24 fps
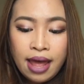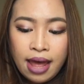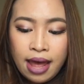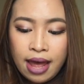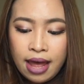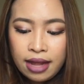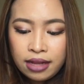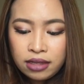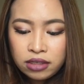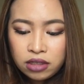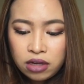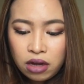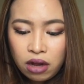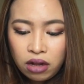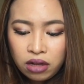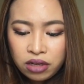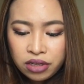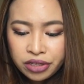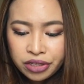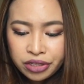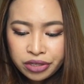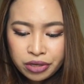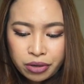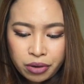And
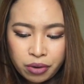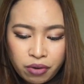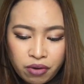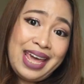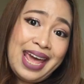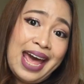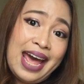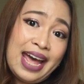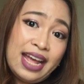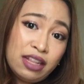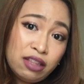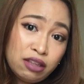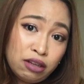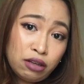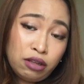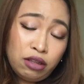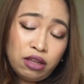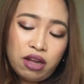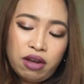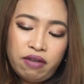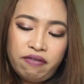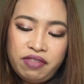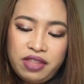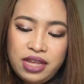also the
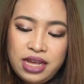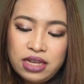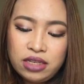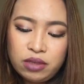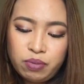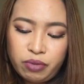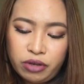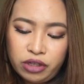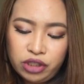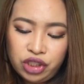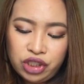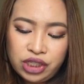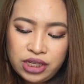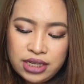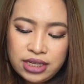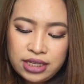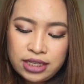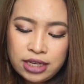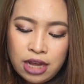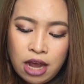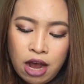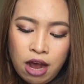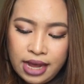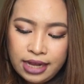handle of these
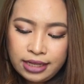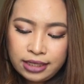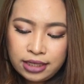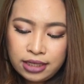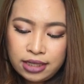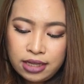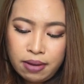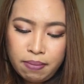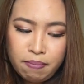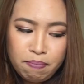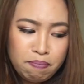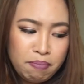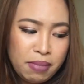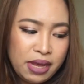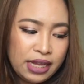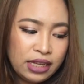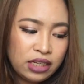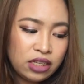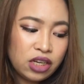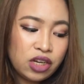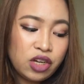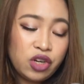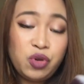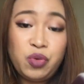brushes, it's the
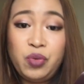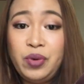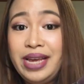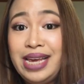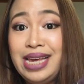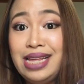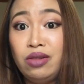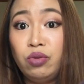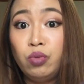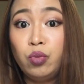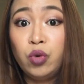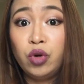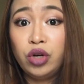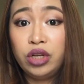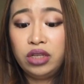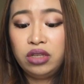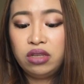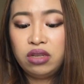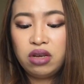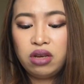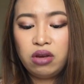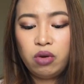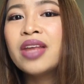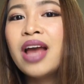mint green wood.
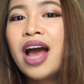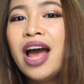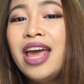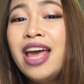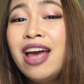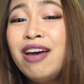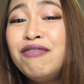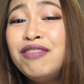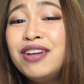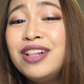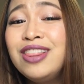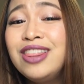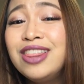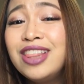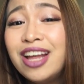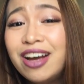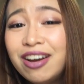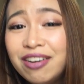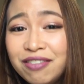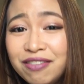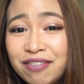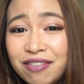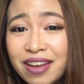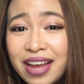I have a
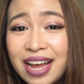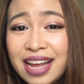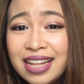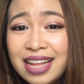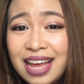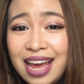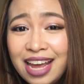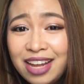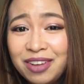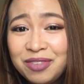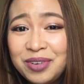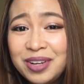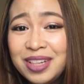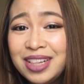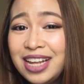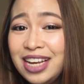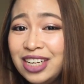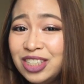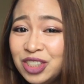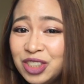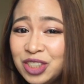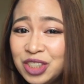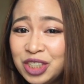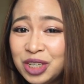love and hate
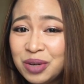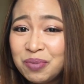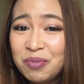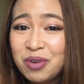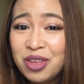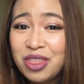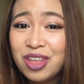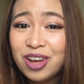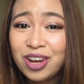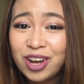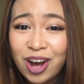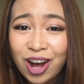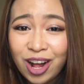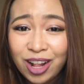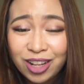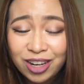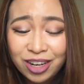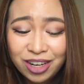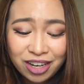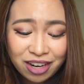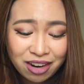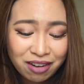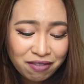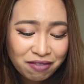relationship with the
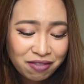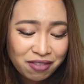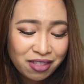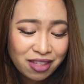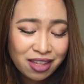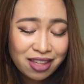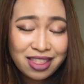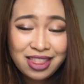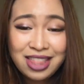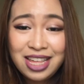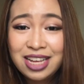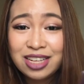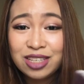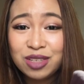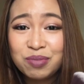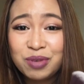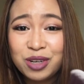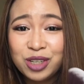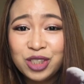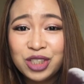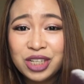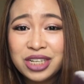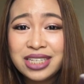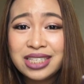color of these
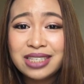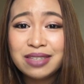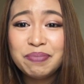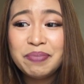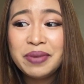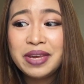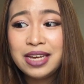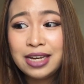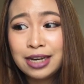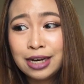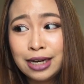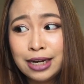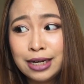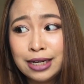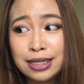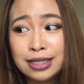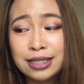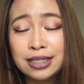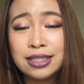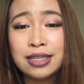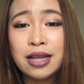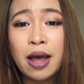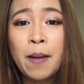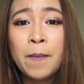brushes
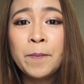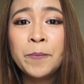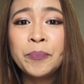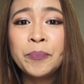because